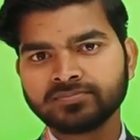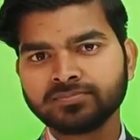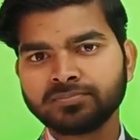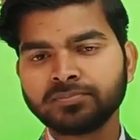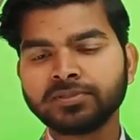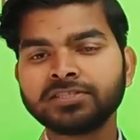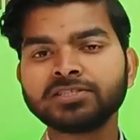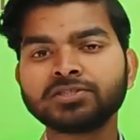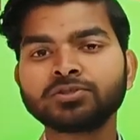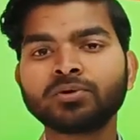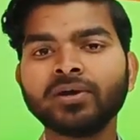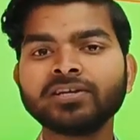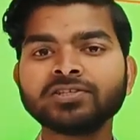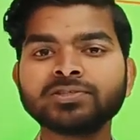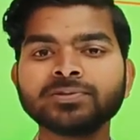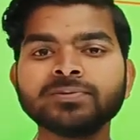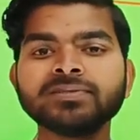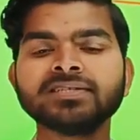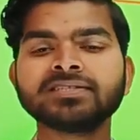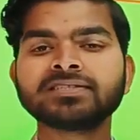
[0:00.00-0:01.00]
which is going
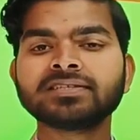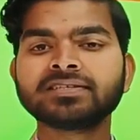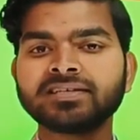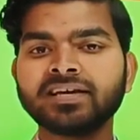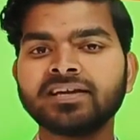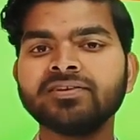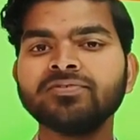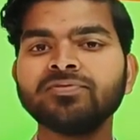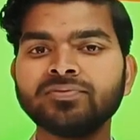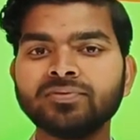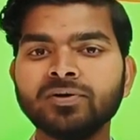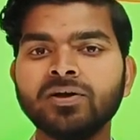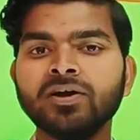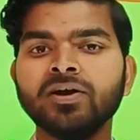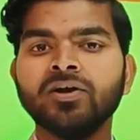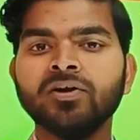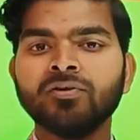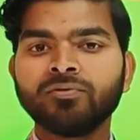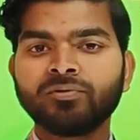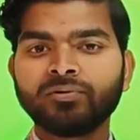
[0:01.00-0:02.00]
to be necessary
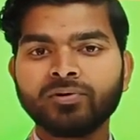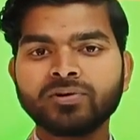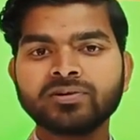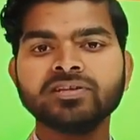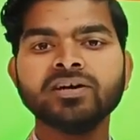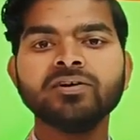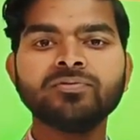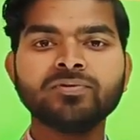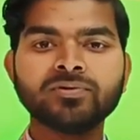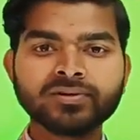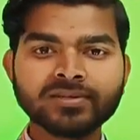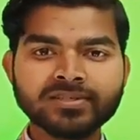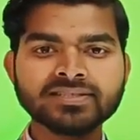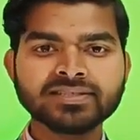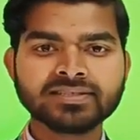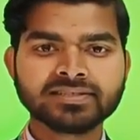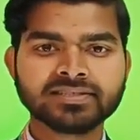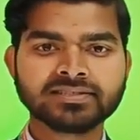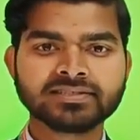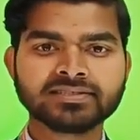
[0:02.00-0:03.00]
for the
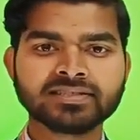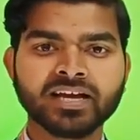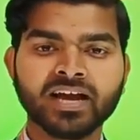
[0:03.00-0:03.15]
photosynthesis,